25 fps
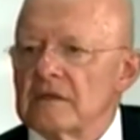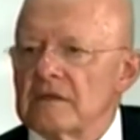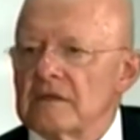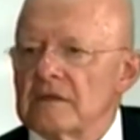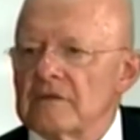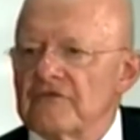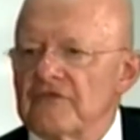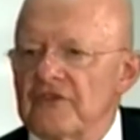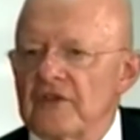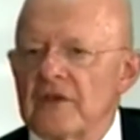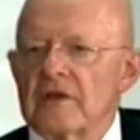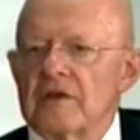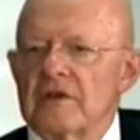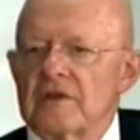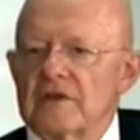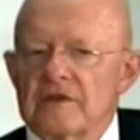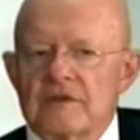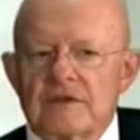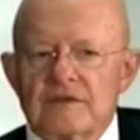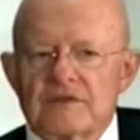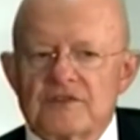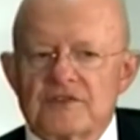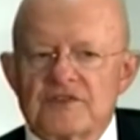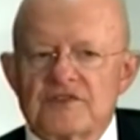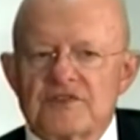a failure
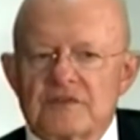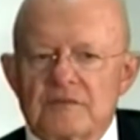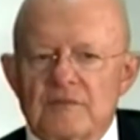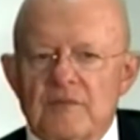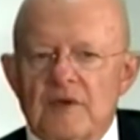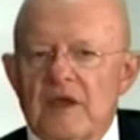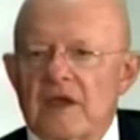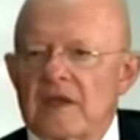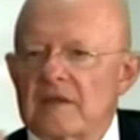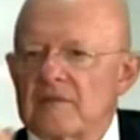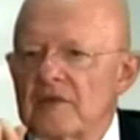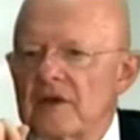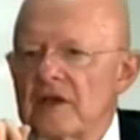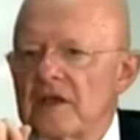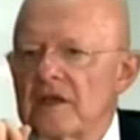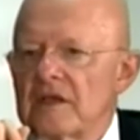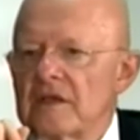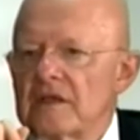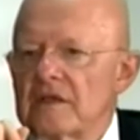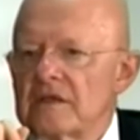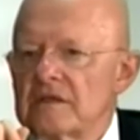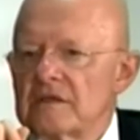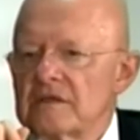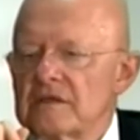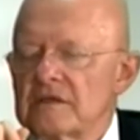to just abide
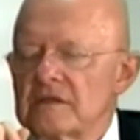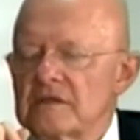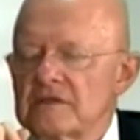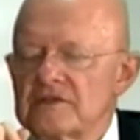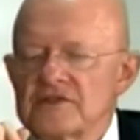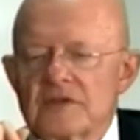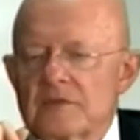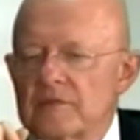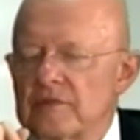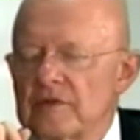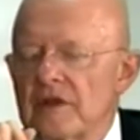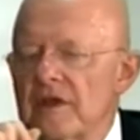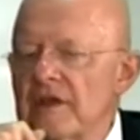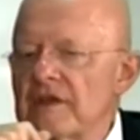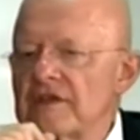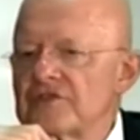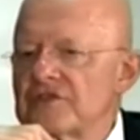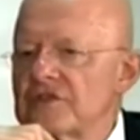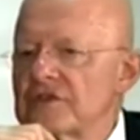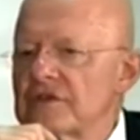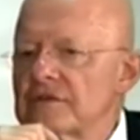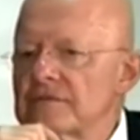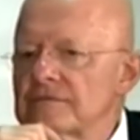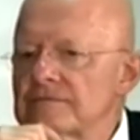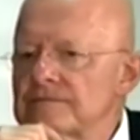by simple
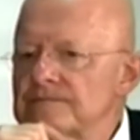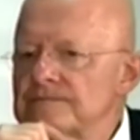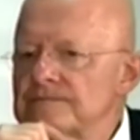hygiene.